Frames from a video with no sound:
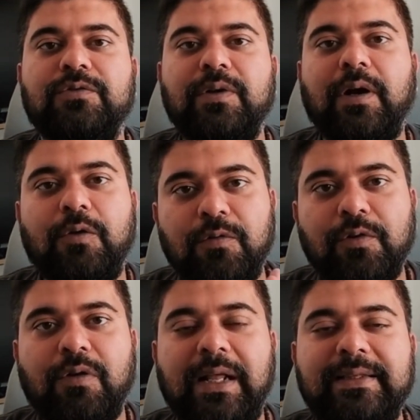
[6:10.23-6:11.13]
So
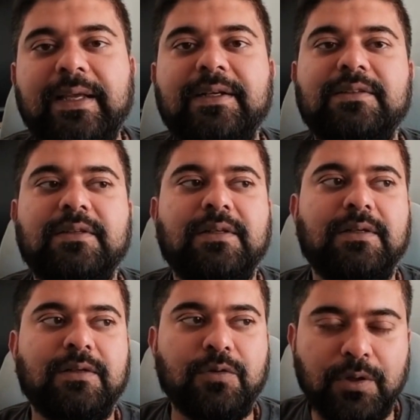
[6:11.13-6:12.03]
overall, I think it's
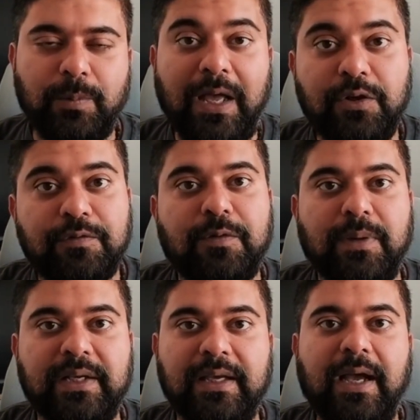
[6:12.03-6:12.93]
a good value for money.